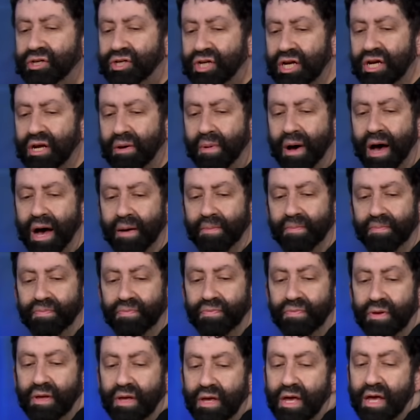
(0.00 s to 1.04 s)
Didyma.
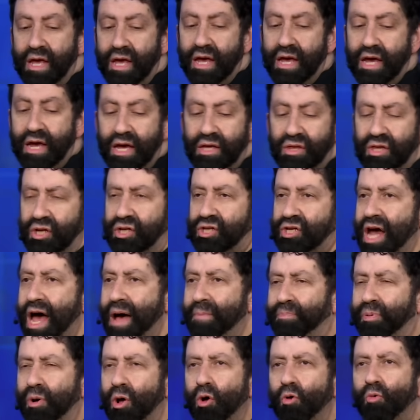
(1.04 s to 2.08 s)
In the
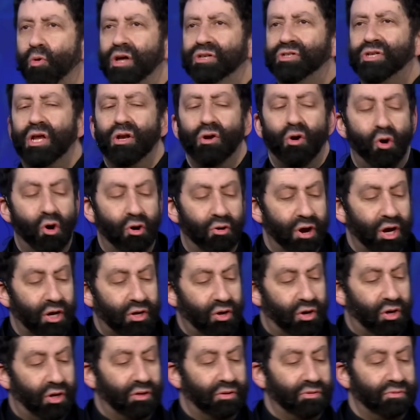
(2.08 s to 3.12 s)
temple was an
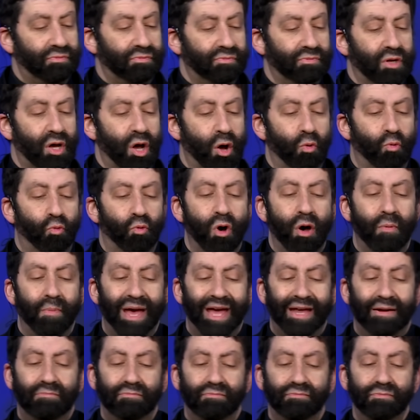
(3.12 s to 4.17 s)
oracle, a
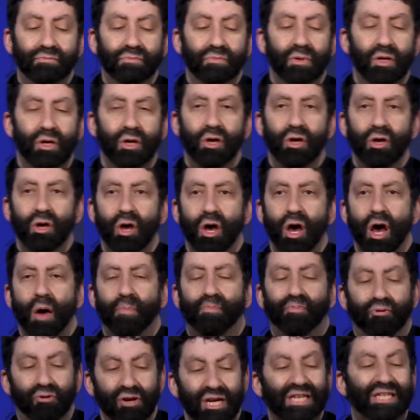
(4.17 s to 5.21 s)
woman, a
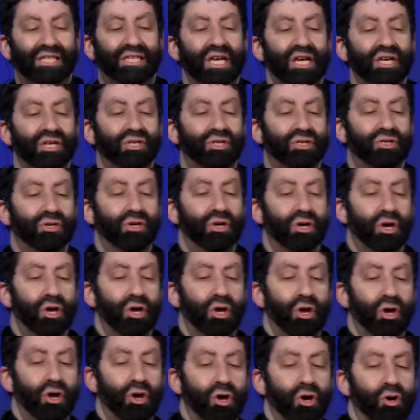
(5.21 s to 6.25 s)
priestess,
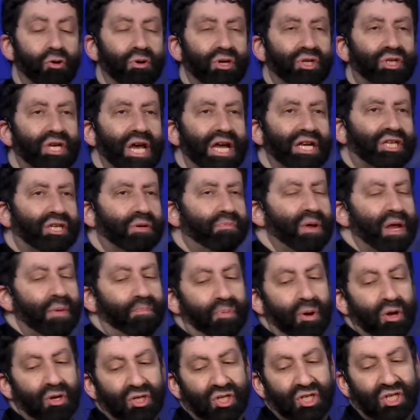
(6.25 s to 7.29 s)
who is said to be
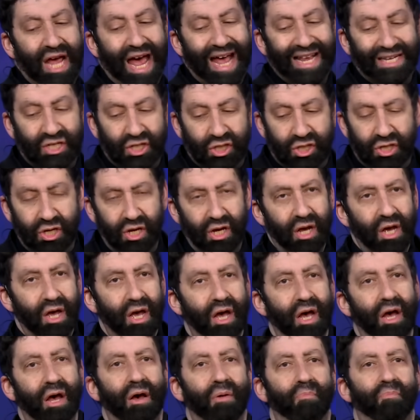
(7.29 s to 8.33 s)
possessed
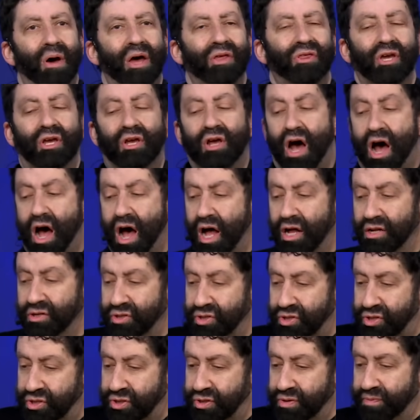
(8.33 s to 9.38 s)
by the
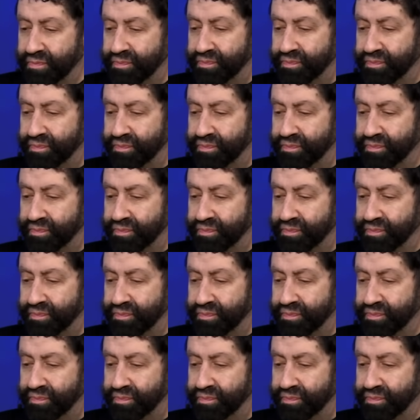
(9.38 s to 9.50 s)
gods.